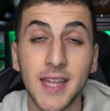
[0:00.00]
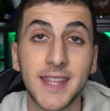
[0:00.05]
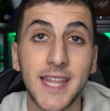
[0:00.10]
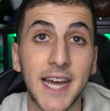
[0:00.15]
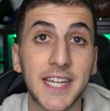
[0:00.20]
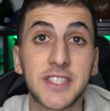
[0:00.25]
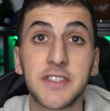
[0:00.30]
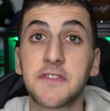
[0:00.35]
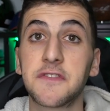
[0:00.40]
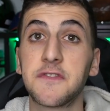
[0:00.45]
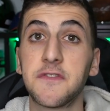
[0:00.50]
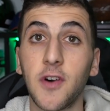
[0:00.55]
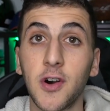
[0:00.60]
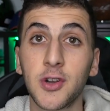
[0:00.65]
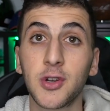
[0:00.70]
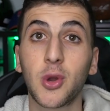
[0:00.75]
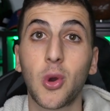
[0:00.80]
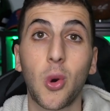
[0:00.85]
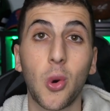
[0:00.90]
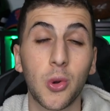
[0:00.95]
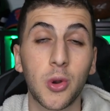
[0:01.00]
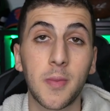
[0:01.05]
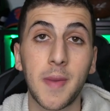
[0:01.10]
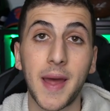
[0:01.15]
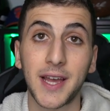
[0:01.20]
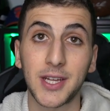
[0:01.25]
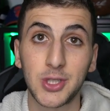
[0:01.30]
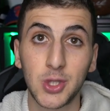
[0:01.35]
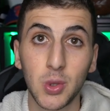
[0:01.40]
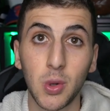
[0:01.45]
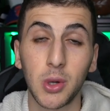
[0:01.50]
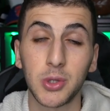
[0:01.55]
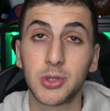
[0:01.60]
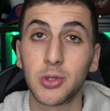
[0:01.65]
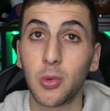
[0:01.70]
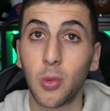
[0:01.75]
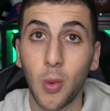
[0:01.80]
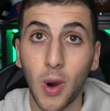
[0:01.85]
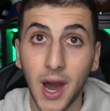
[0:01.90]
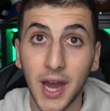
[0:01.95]
That's a fun cornerback duo
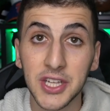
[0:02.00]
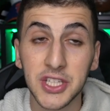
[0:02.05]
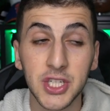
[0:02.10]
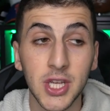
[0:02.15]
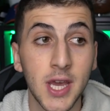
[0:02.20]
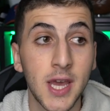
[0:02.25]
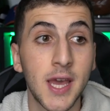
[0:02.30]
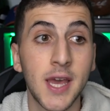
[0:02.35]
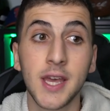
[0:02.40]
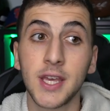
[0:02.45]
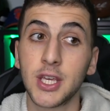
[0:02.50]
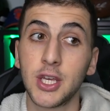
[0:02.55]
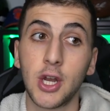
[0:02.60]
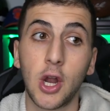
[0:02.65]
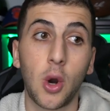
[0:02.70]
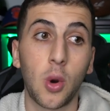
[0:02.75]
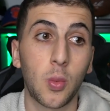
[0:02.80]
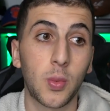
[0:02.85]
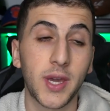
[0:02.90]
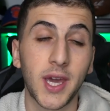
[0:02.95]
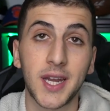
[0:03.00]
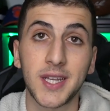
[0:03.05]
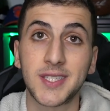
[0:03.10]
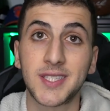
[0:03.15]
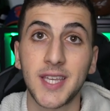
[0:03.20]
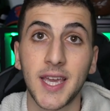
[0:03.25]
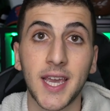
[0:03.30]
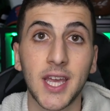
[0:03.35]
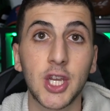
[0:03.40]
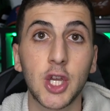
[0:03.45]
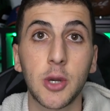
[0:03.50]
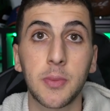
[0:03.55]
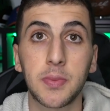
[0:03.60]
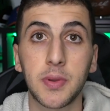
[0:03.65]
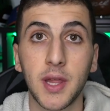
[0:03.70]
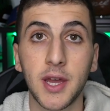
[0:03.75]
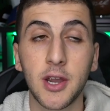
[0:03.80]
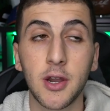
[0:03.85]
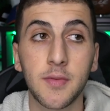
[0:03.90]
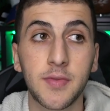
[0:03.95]
to watch. You know, we got a second year
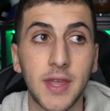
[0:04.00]
player.